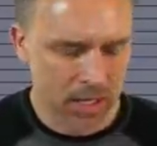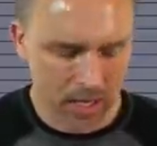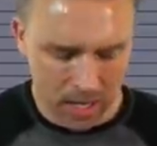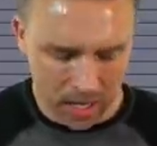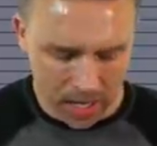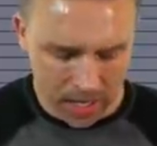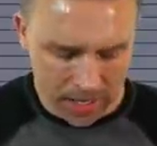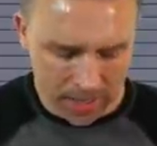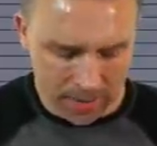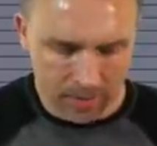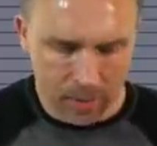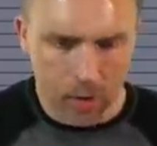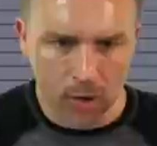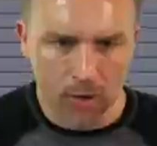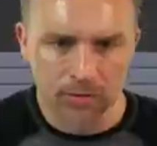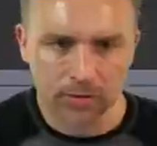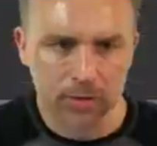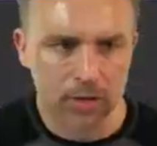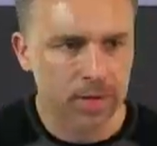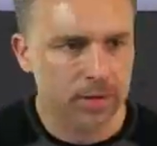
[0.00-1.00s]
I'm
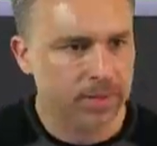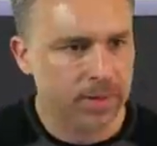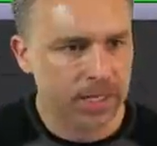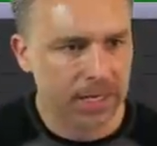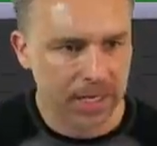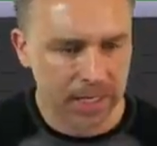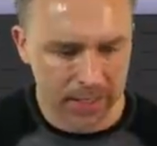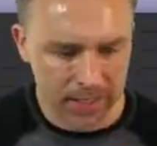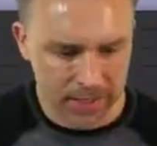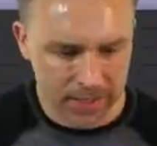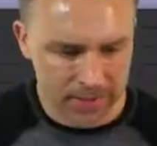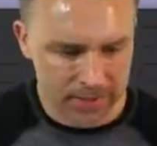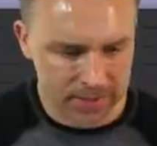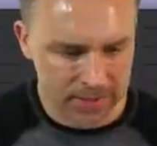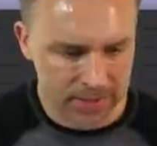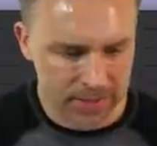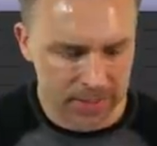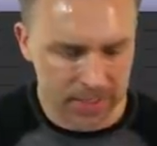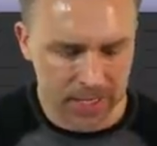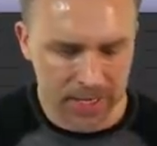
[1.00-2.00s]
over on Behance.
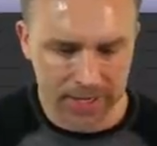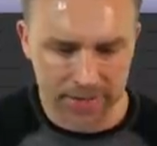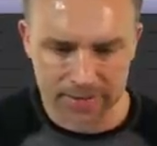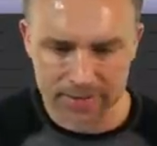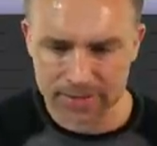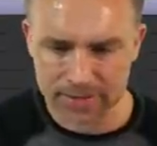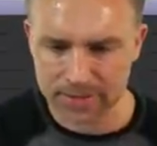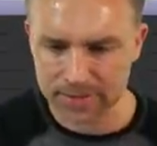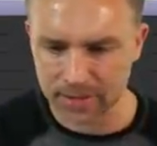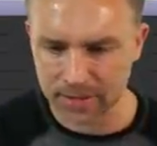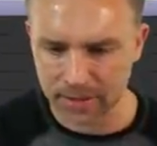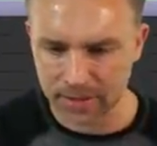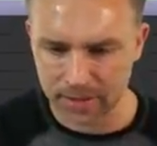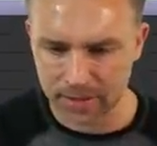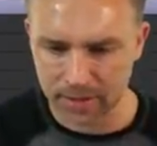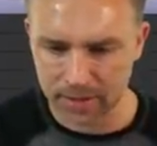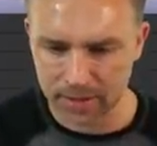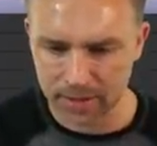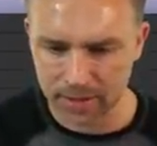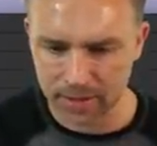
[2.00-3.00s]
Yes, uh,
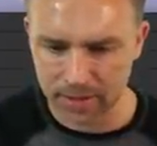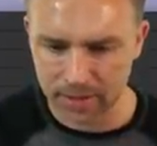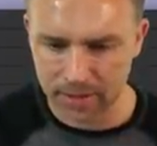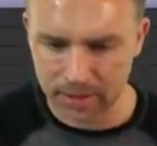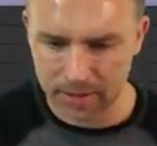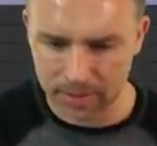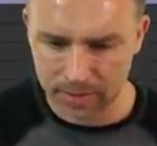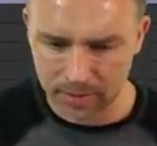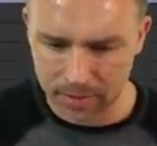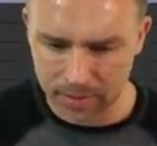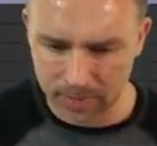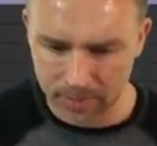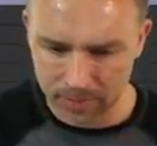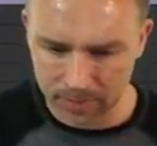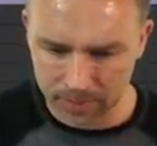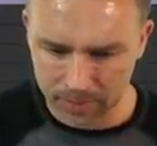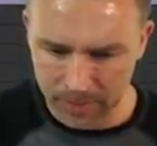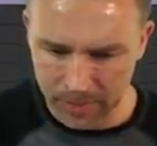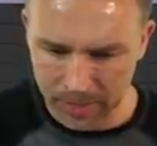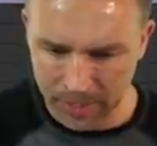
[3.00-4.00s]
uh
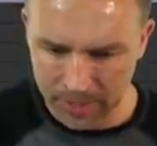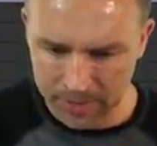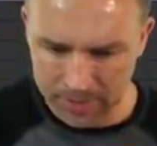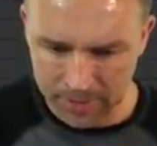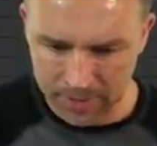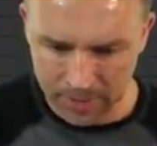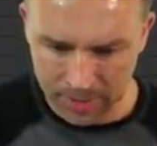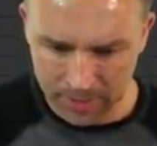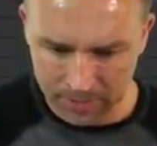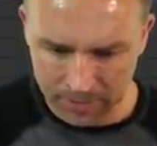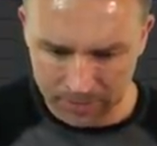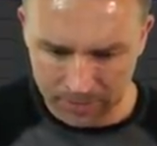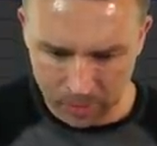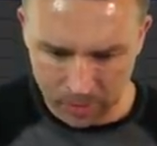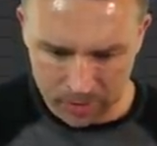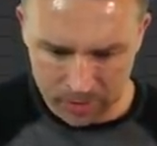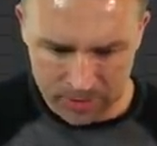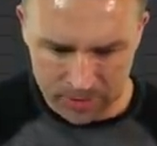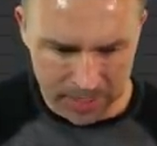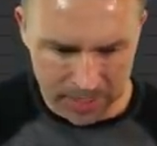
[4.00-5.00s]
behance.net
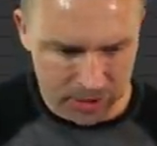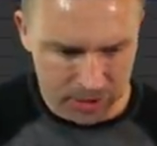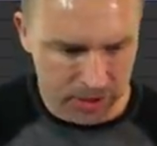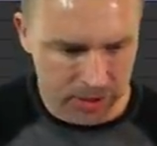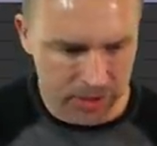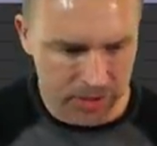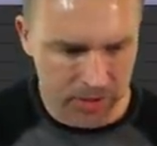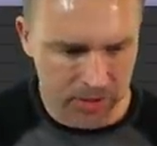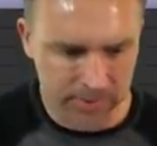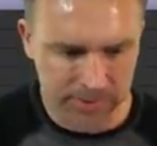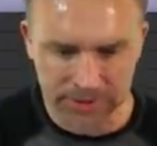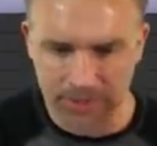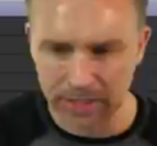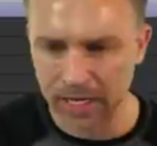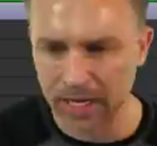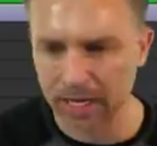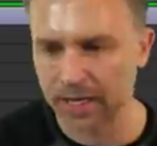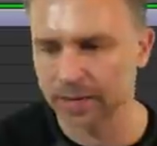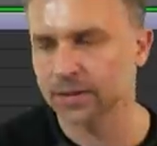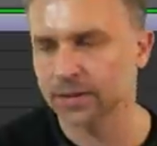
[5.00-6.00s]
forward slash Adobe
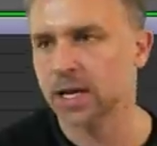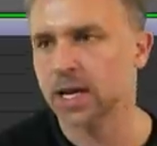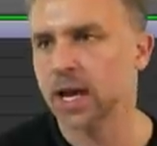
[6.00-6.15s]
Live.